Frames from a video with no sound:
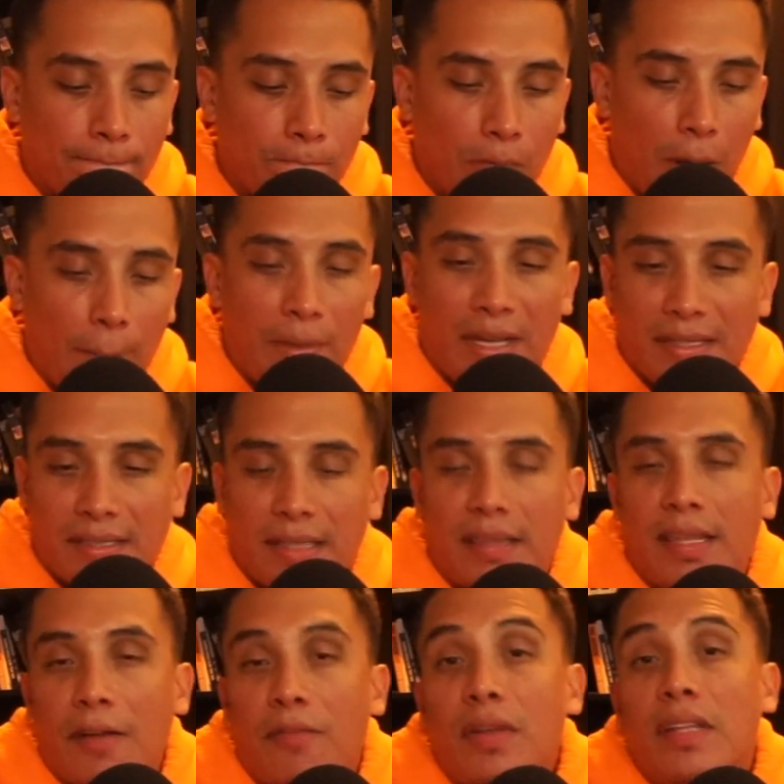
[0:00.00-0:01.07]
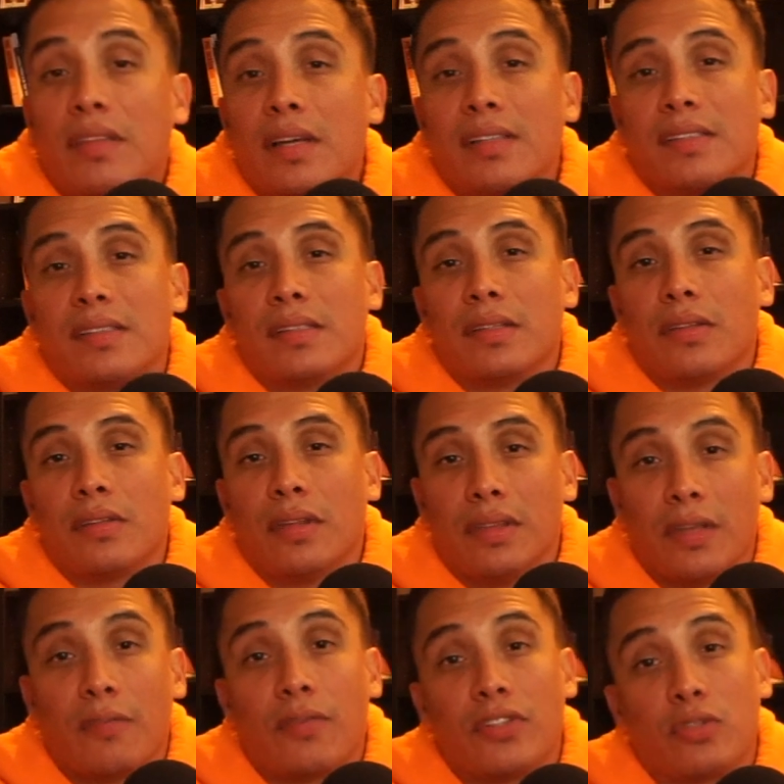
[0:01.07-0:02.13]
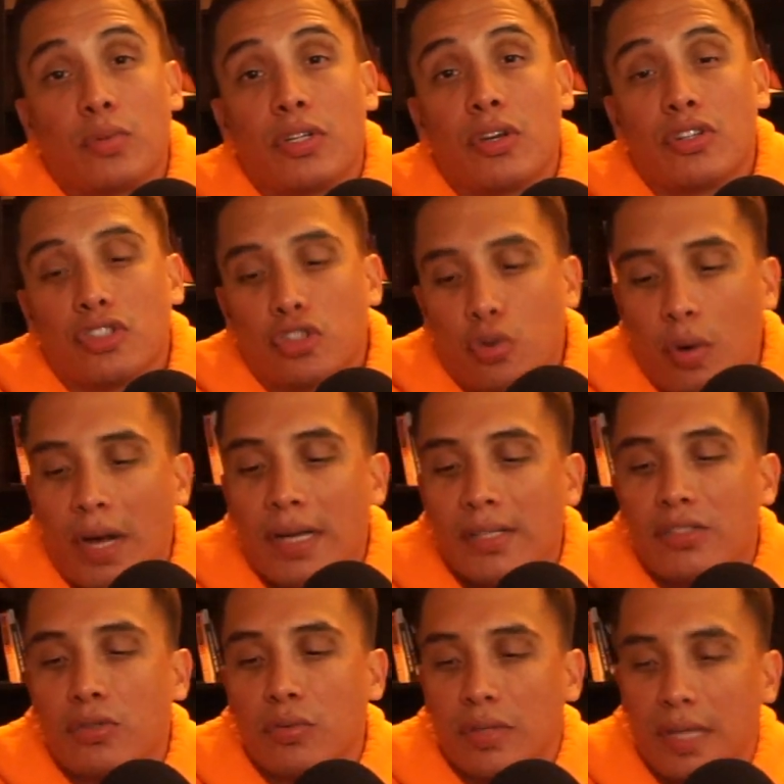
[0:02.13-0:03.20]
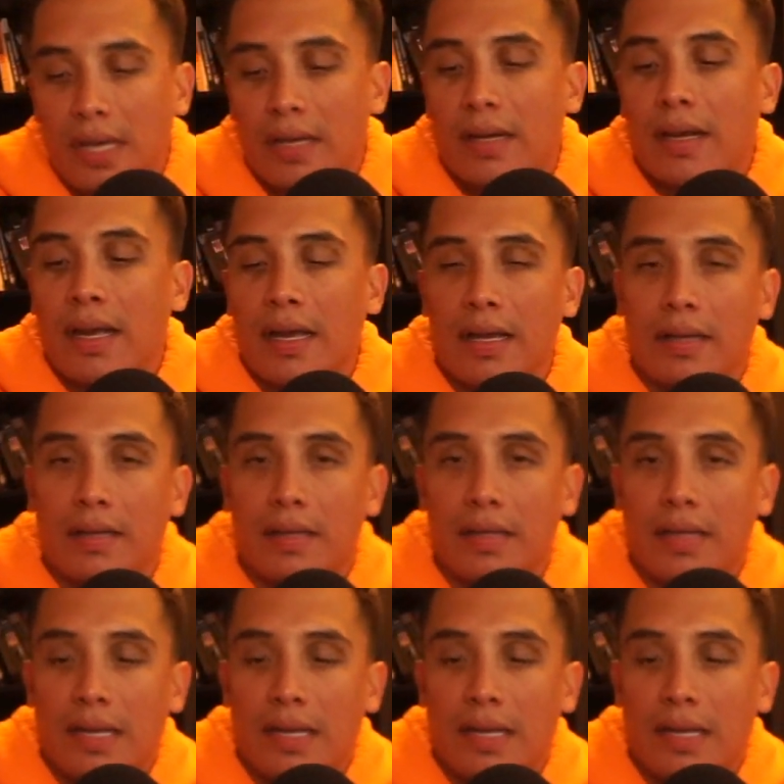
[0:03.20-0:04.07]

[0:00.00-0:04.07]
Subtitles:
Because it definitely does the difference when you're trying to get ahead